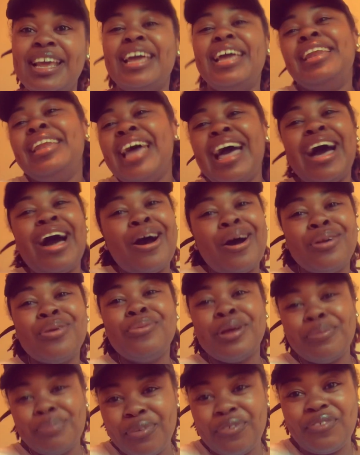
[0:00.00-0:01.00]
And not all the way
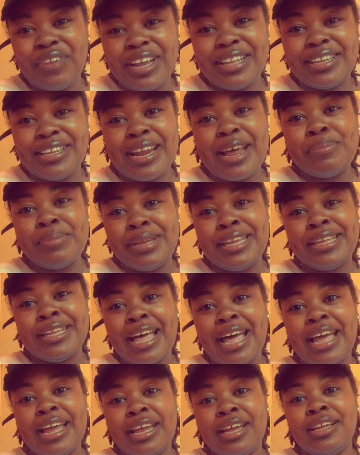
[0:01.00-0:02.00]
perfected. I mean,
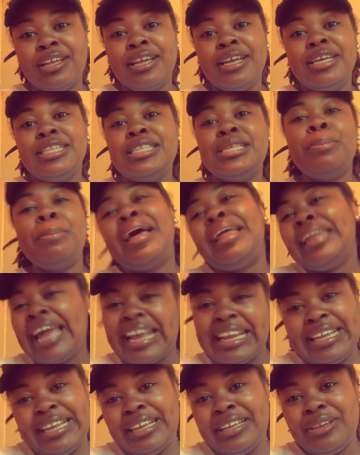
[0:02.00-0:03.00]
like, to my
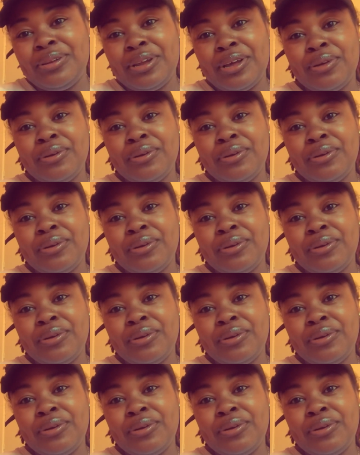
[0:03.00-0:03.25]
liking, you know?